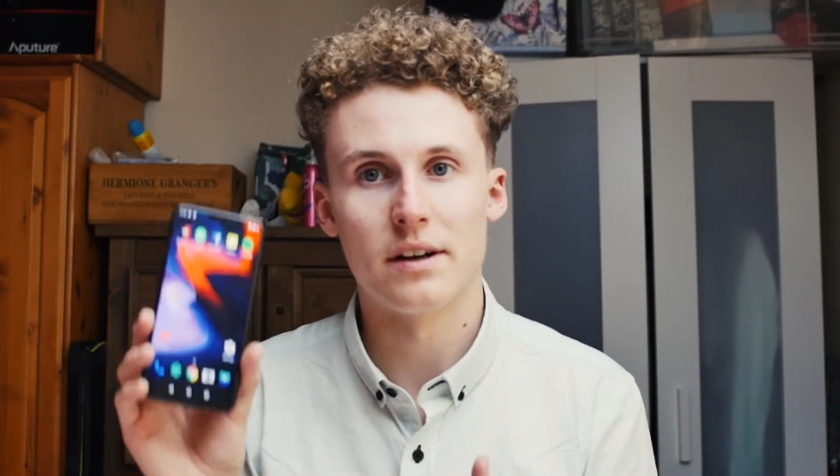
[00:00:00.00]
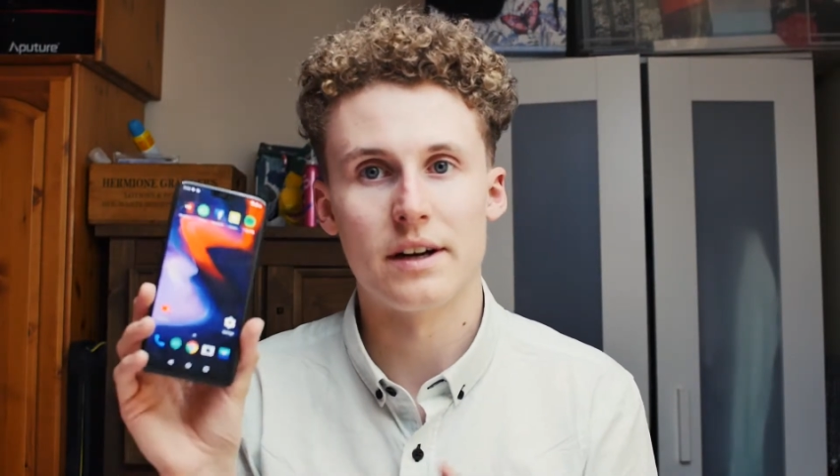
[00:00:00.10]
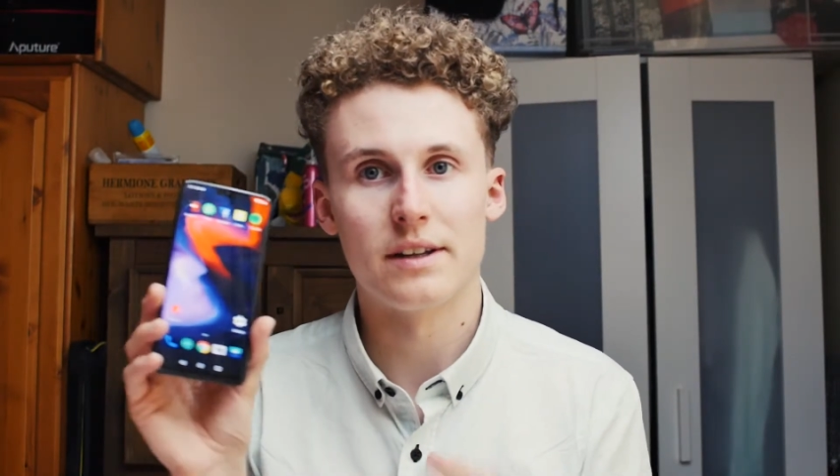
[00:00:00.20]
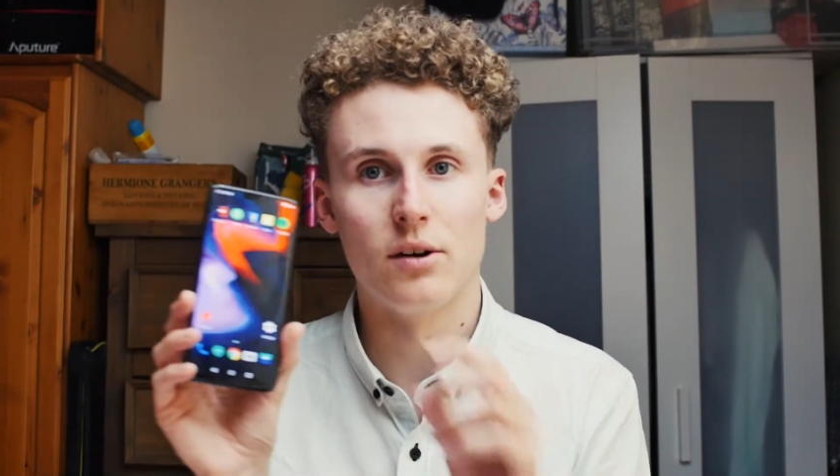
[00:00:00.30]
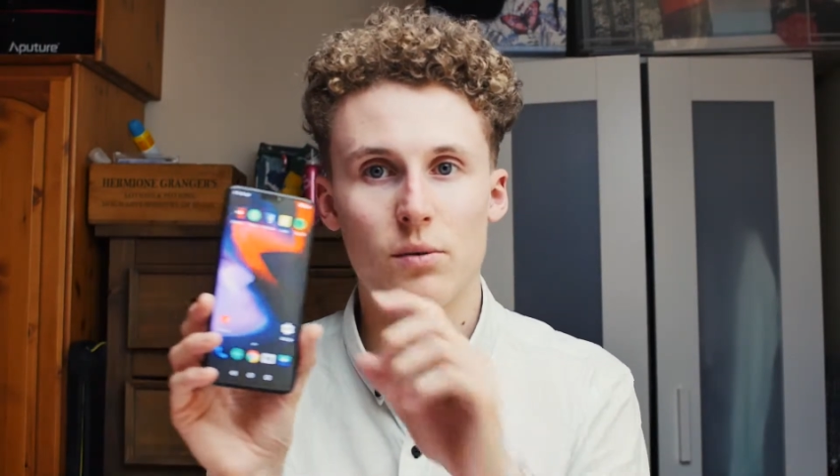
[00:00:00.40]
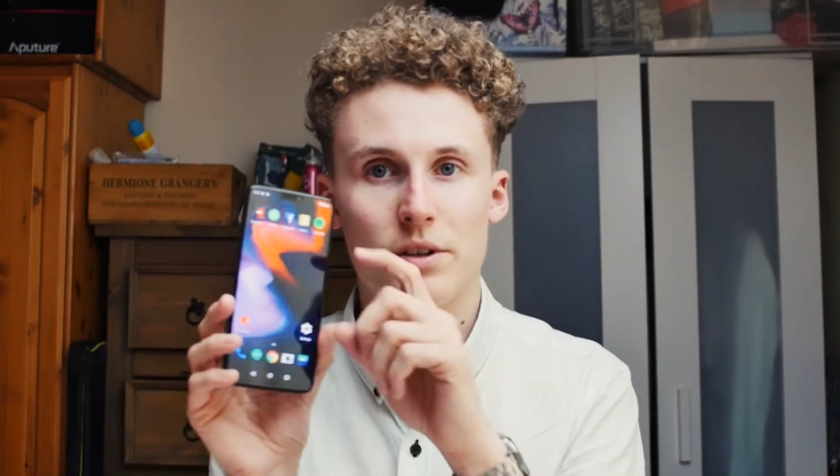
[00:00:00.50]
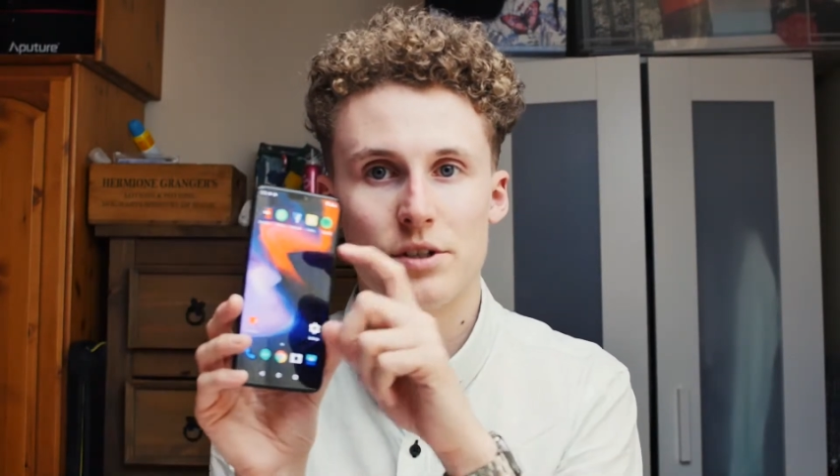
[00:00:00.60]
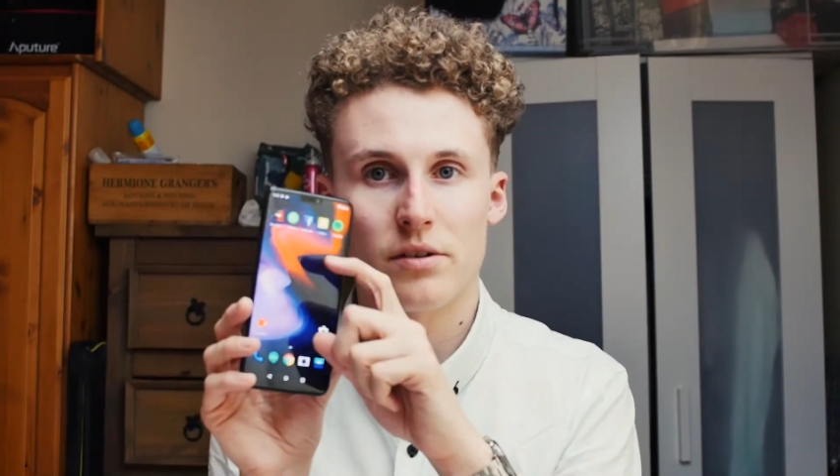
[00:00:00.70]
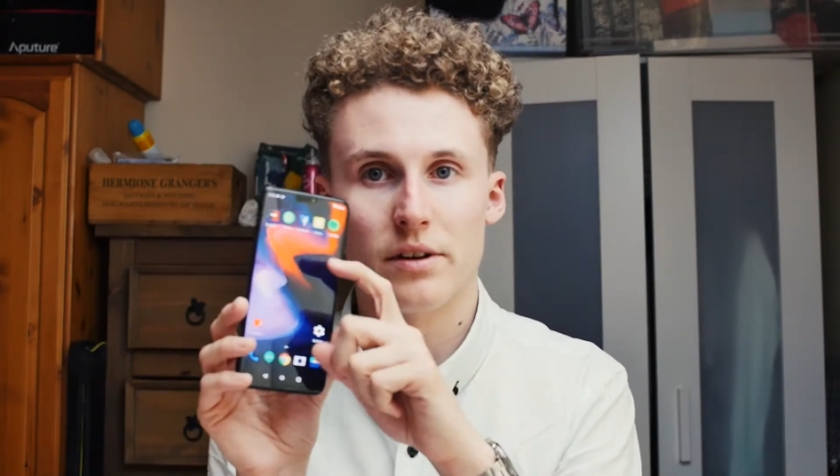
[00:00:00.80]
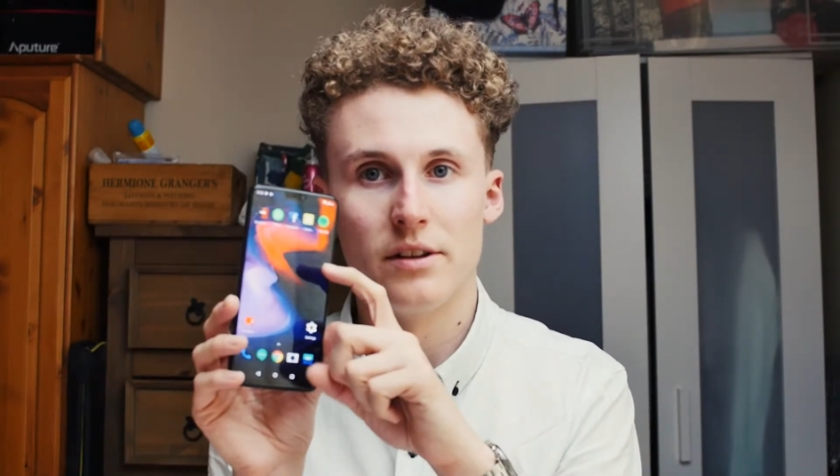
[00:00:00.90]
Like, I dealt with a
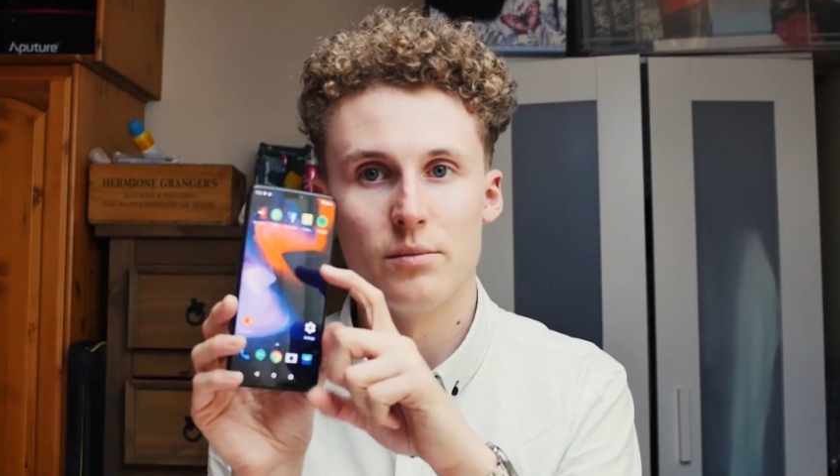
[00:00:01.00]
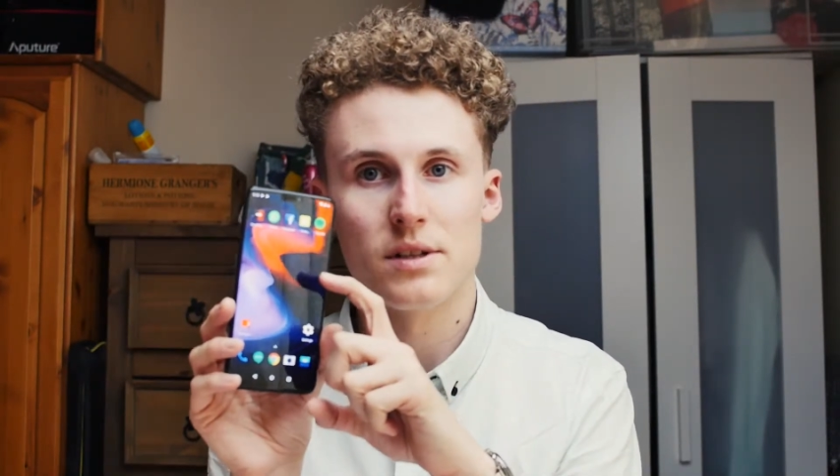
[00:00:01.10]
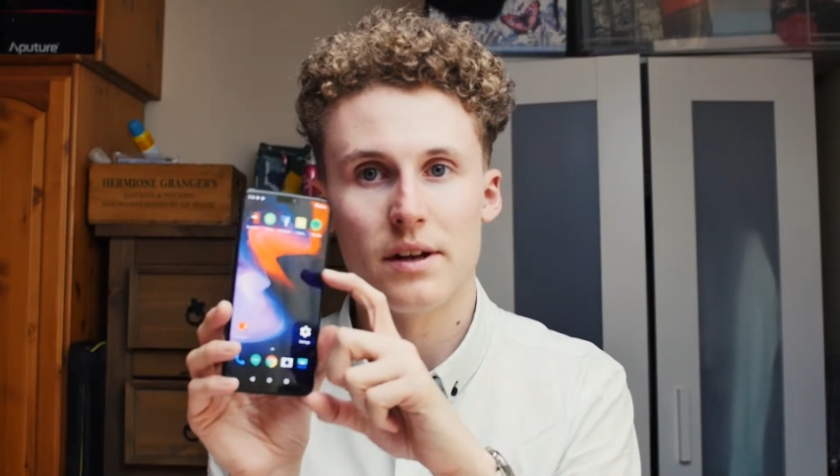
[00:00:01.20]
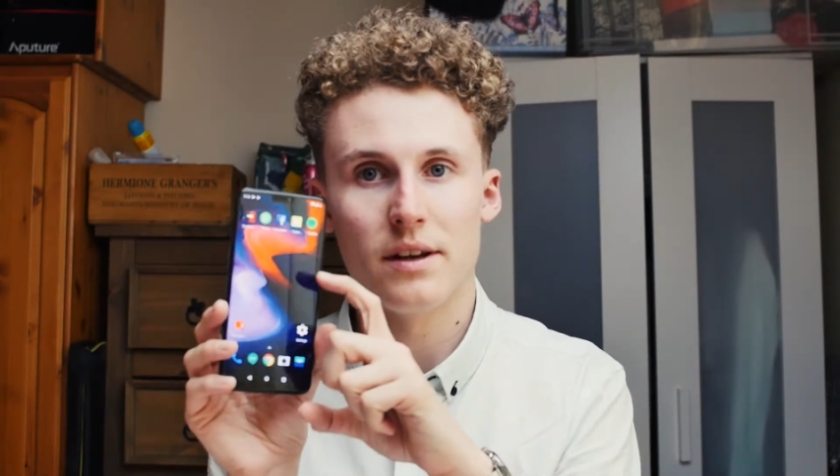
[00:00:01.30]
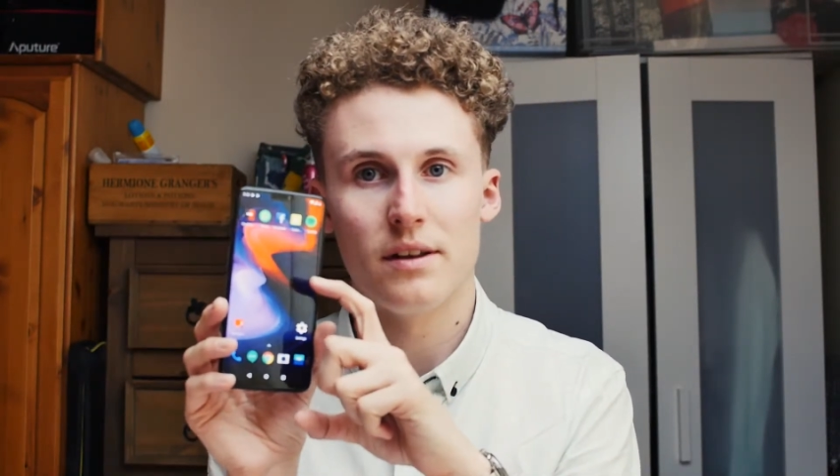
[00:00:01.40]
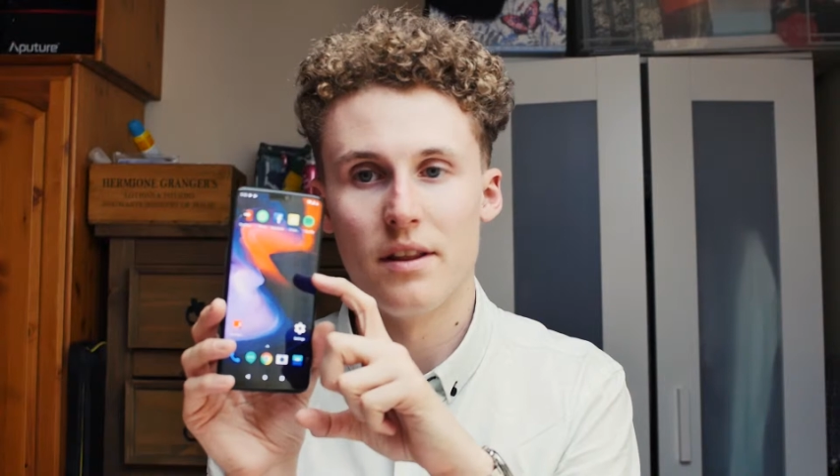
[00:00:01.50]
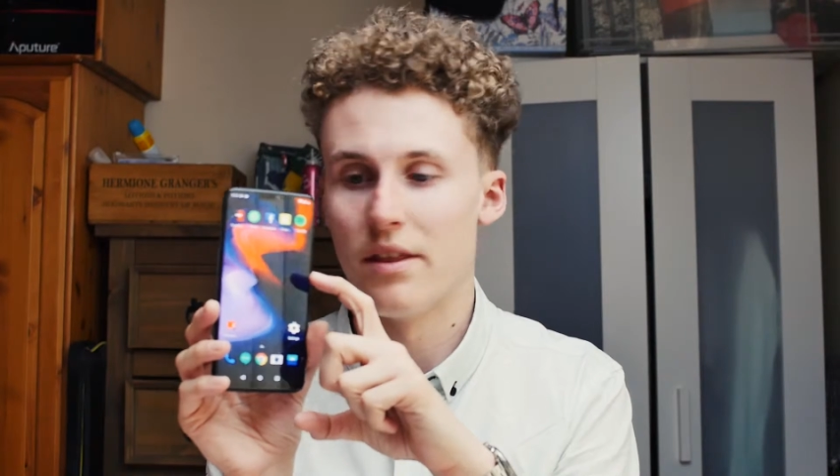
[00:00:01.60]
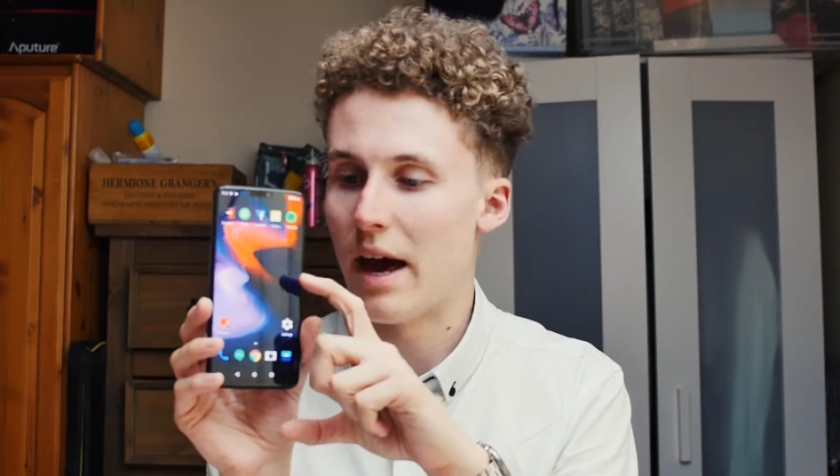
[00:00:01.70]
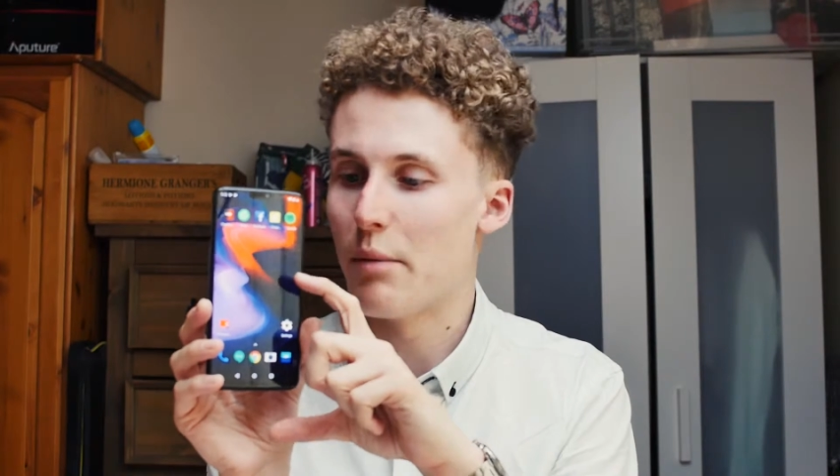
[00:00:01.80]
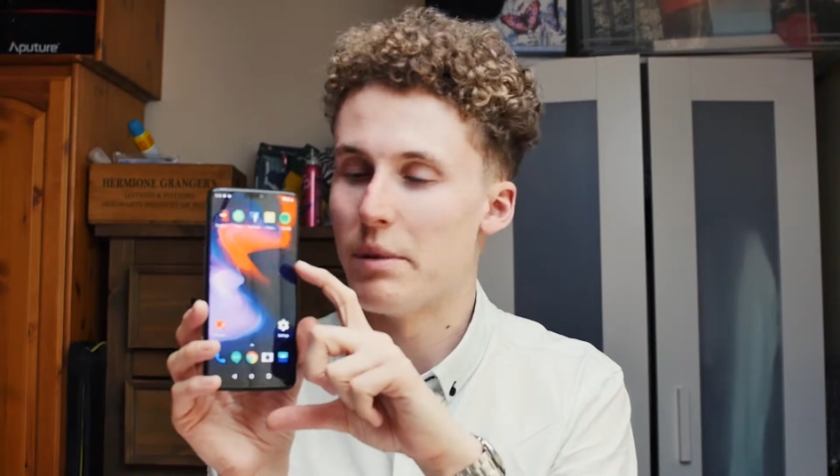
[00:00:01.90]
screen that was like
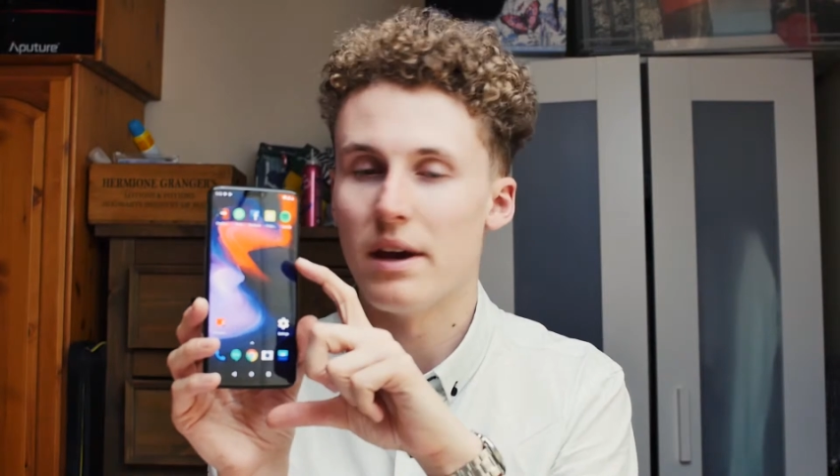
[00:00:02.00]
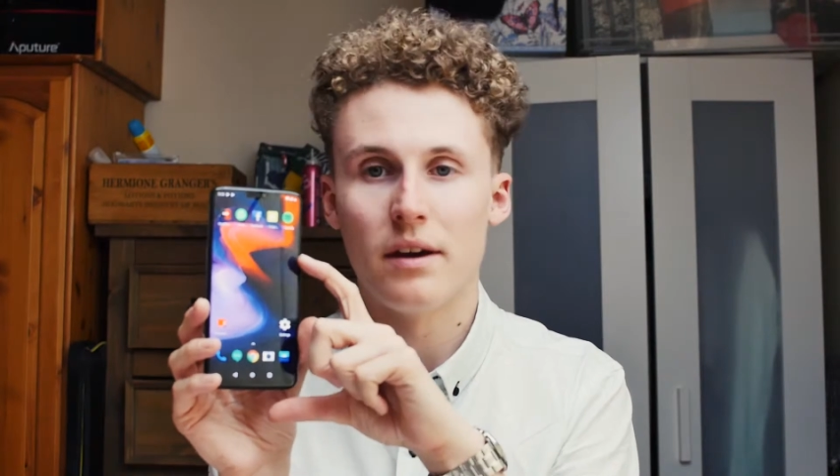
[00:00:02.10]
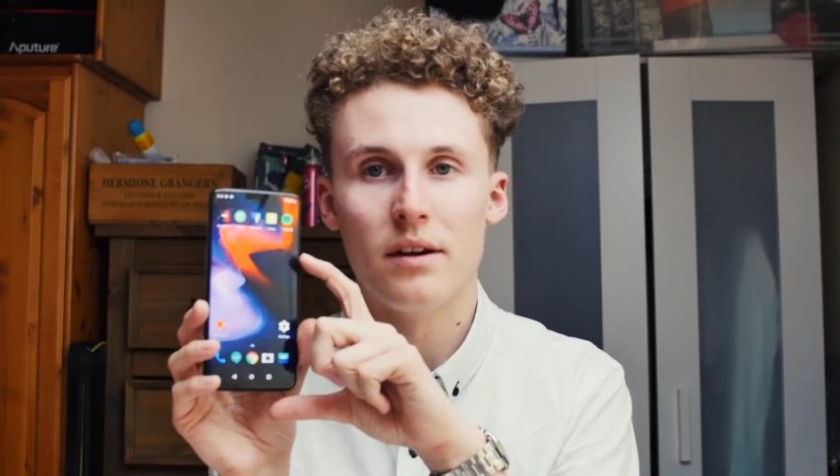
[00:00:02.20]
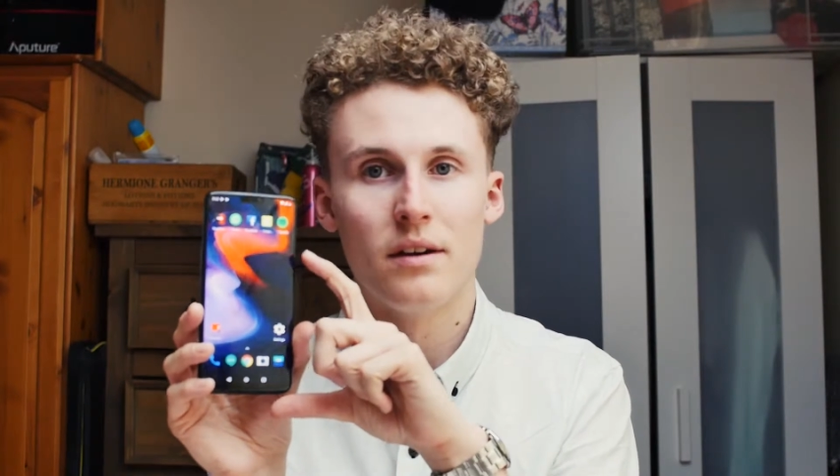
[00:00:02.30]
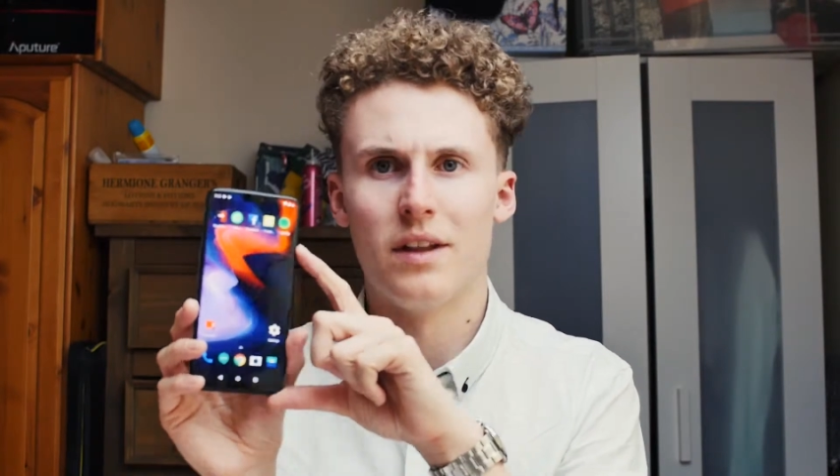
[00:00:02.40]
that big.